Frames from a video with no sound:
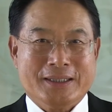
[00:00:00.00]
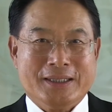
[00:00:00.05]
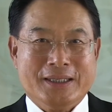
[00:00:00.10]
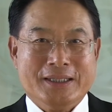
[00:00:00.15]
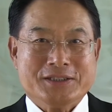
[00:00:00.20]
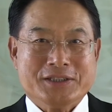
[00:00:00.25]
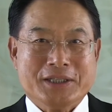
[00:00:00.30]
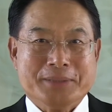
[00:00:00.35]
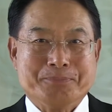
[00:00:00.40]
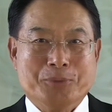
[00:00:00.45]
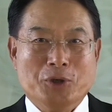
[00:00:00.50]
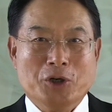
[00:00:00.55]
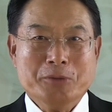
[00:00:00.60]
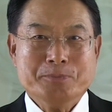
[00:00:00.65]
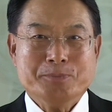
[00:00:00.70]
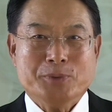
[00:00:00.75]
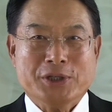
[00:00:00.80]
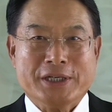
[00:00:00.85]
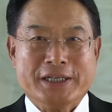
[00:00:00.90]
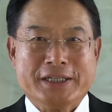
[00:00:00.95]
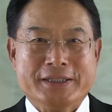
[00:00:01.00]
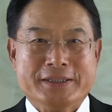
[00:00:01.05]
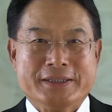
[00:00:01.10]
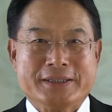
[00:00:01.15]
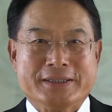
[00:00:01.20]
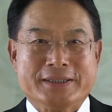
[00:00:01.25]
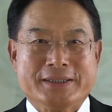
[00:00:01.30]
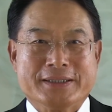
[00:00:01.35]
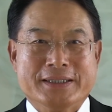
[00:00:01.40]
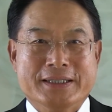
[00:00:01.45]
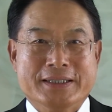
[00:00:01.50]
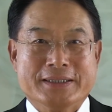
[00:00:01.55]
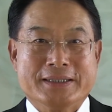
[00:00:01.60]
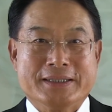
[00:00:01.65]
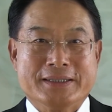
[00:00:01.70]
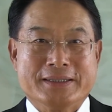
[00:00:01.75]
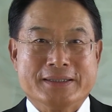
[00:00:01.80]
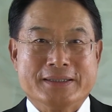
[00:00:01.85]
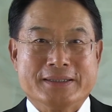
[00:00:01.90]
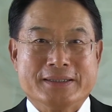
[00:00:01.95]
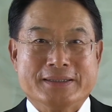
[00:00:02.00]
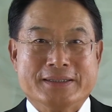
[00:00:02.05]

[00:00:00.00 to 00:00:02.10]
It's appropriate that the